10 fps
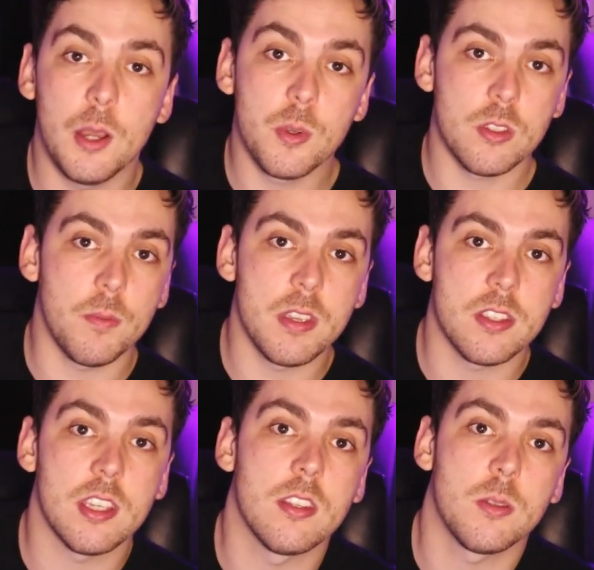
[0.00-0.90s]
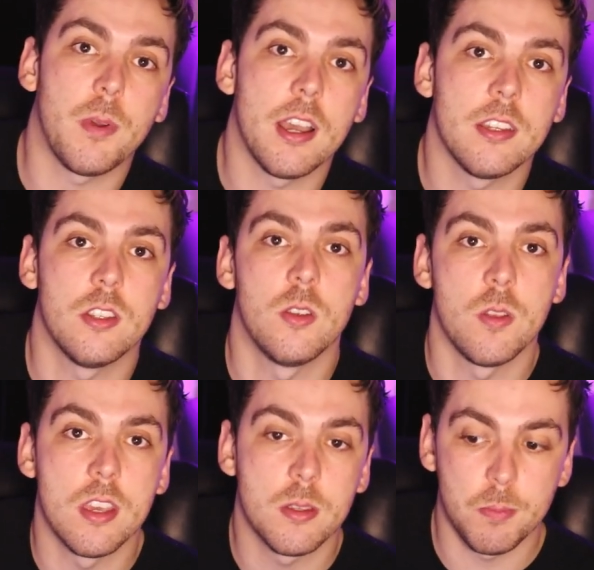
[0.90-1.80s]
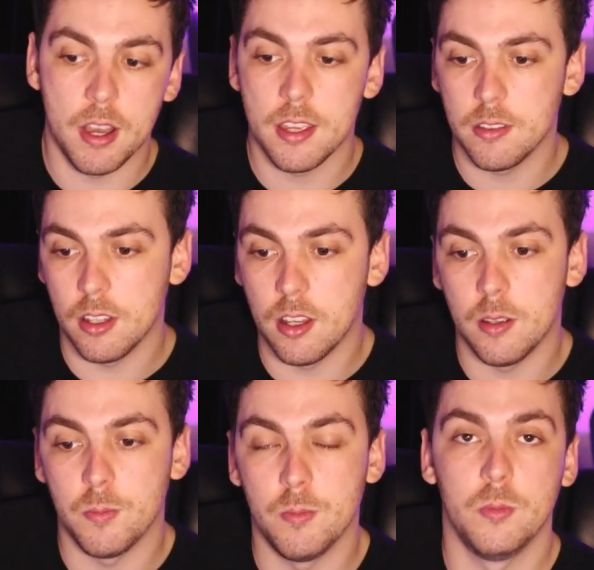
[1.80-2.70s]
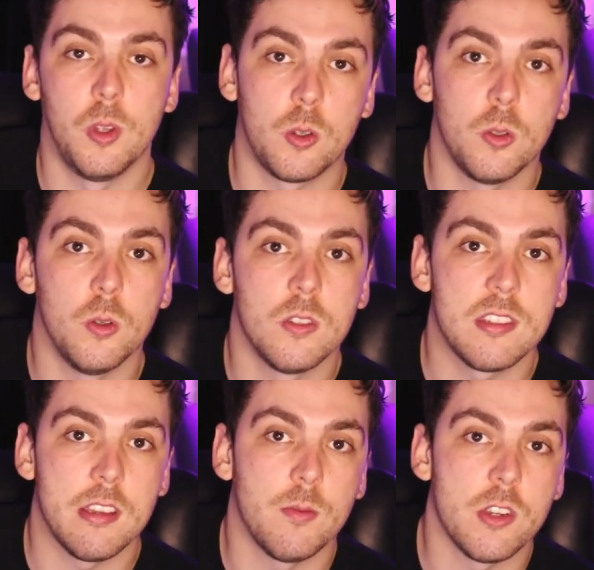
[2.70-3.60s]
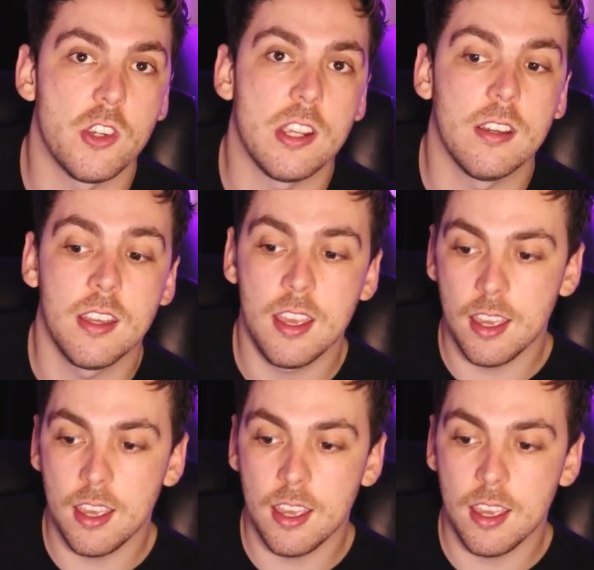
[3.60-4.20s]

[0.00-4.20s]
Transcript: I was obviously inspired to do this by uh, Local Haunts and Regina,